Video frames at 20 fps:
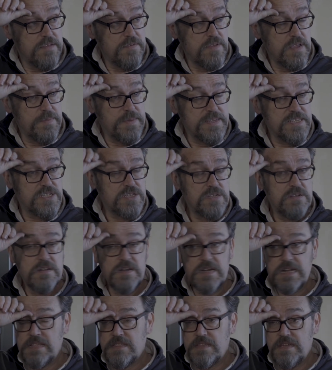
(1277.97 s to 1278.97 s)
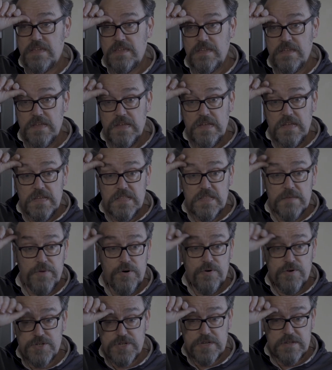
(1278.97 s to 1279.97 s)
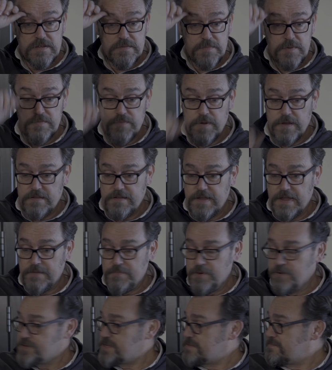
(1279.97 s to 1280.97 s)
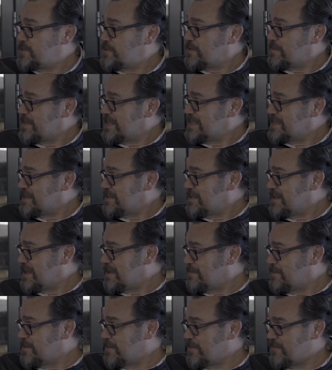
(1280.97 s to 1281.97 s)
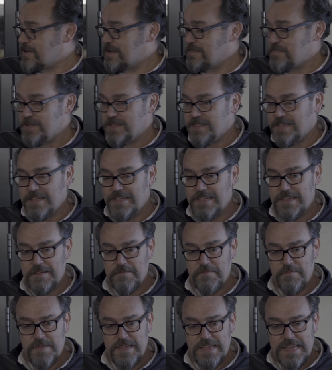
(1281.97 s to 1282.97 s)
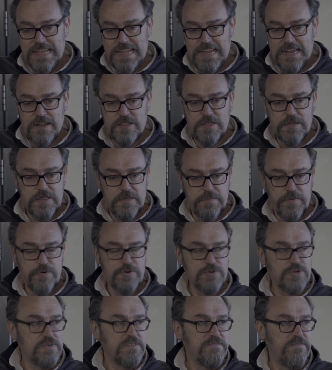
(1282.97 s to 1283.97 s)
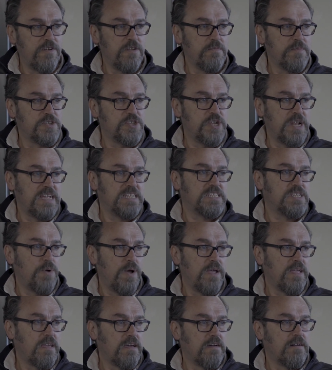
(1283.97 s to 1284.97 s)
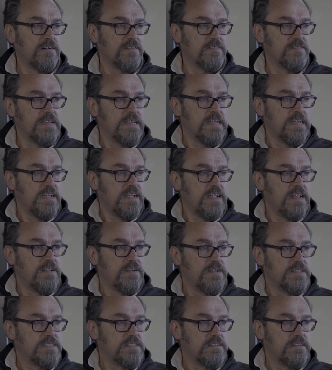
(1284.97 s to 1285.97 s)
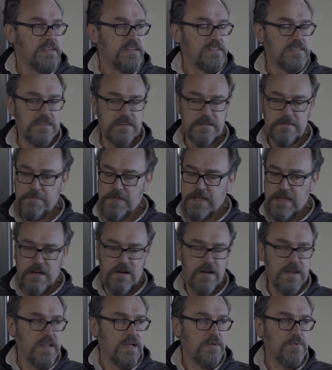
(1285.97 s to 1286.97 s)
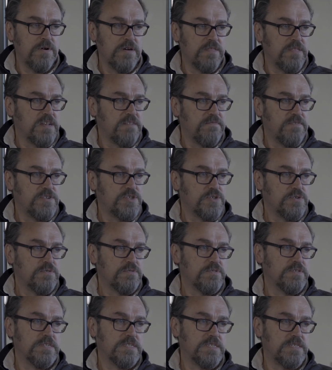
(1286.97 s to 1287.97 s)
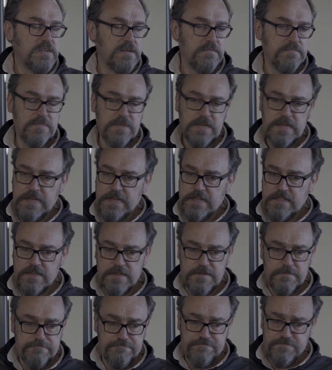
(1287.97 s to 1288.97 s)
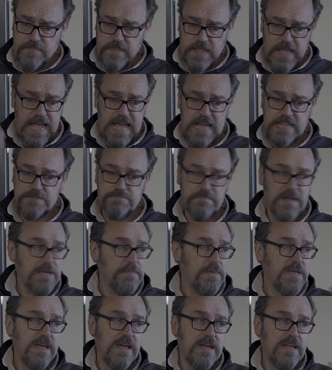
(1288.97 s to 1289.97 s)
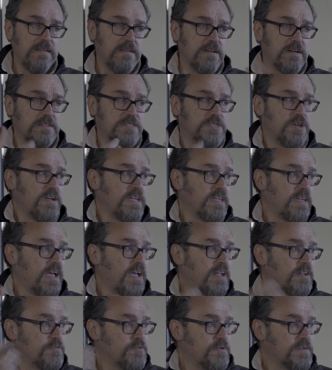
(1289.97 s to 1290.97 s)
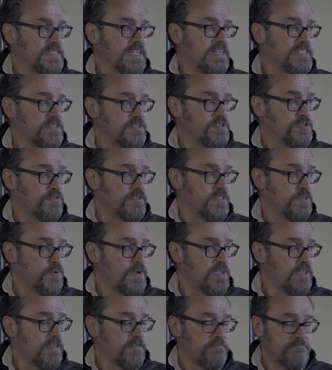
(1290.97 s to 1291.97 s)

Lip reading: I mean, certainly the Porsche. I mean, we were talking about this the other day, weren't we, Ryan? But the Porsche is very much an A-to-A car. It's a high net worth individual that has maybe a Taycan or a Tesla during the week,